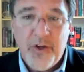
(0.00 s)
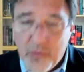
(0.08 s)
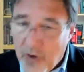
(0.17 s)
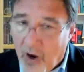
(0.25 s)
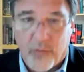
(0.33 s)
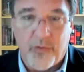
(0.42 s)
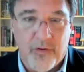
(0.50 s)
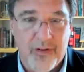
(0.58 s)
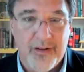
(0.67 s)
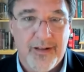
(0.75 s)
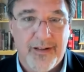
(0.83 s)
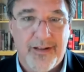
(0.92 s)
You don't.
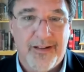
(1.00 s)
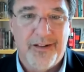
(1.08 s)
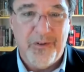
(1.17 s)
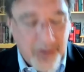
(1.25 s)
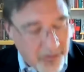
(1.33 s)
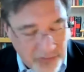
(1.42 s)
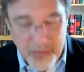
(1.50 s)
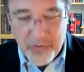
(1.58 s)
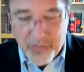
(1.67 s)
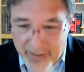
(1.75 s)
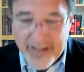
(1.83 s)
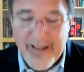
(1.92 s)
You, if you
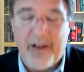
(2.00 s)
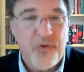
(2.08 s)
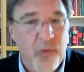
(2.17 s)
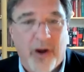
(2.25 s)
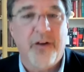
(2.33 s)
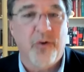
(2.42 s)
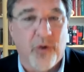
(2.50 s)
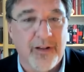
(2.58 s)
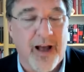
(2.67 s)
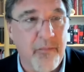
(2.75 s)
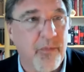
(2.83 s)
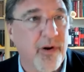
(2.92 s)
think that, if you walk into a
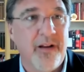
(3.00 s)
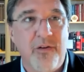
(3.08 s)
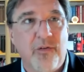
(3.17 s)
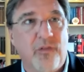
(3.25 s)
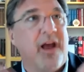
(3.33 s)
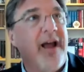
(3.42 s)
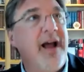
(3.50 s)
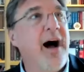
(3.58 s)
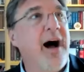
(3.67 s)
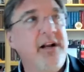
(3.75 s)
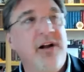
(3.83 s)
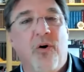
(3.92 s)
library and you say,
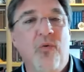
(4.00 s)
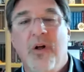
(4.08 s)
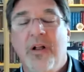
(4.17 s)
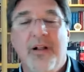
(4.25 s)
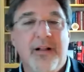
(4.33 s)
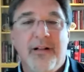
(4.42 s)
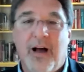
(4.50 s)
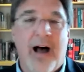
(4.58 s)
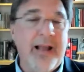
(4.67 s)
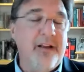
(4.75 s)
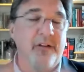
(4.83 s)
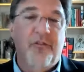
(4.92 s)
"I know,
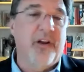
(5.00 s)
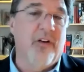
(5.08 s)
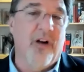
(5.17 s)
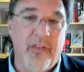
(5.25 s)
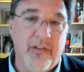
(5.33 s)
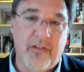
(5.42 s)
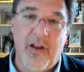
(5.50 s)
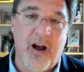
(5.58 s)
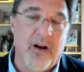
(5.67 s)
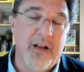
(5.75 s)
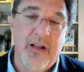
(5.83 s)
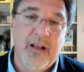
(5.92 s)
I can figure all this
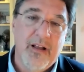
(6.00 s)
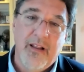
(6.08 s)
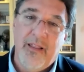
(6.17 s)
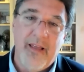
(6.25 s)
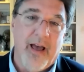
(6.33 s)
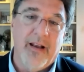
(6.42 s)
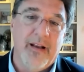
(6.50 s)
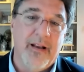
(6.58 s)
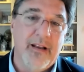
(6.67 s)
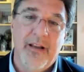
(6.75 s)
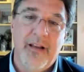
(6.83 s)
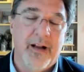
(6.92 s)
out,"
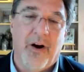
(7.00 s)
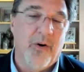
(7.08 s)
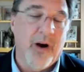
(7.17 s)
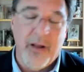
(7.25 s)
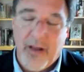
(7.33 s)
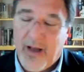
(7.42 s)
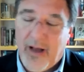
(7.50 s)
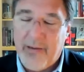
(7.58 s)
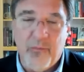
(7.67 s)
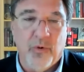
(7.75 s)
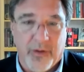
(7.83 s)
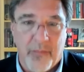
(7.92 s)
then you know I,
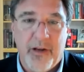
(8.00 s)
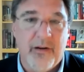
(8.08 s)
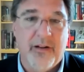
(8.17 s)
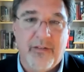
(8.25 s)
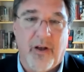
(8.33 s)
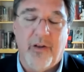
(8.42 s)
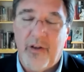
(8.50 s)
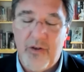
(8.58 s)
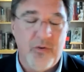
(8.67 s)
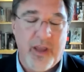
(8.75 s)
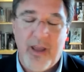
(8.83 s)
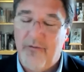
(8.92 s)
I will. I'm here to tell you,
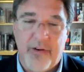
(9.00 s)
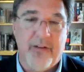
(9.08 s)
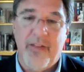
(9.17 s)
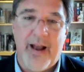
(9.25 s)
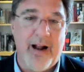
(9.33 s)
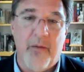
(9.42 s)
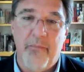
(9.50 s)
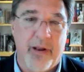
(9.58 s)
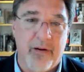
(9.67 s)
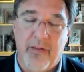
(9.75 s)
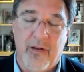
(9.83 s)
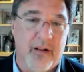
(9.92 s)
you can't figure that out
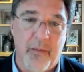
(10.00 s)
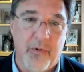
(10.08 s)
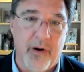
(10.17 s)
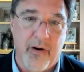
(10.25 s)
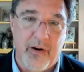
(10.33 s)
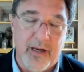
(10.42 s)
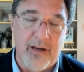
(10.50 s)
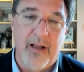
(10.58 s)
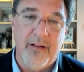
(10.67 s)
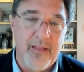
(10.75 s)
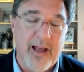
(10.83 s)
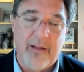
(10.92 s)
better than a librarian
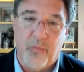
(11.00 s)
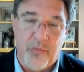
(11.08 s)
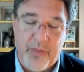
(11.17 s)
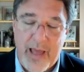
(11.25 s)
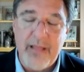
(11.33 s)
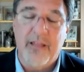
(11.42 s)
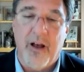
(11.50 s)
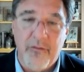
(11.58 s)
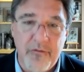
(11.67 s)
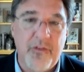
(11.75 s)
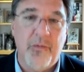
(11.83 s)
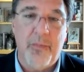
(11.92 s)
and that's they
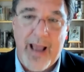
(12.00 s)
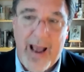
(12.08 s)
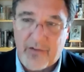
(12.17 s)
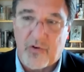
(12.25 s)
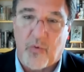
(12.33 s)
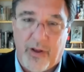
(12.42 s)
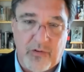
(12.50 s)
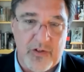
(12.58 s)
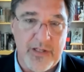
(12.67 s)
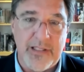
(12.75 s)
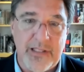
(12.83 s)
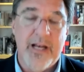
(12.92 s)
love to be asked
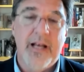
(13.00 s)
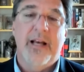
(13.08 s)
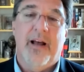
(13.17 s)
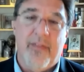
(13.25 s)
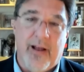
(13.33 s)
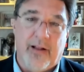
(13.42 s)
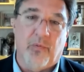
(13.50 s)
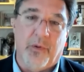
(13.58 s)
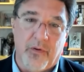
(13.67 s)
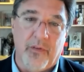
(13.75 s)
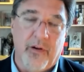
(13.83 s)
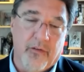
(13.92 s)
questions, and that's
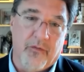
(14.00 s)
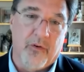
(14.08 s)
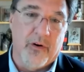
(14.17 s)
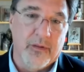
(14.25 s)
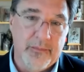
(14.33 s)
what they're there for.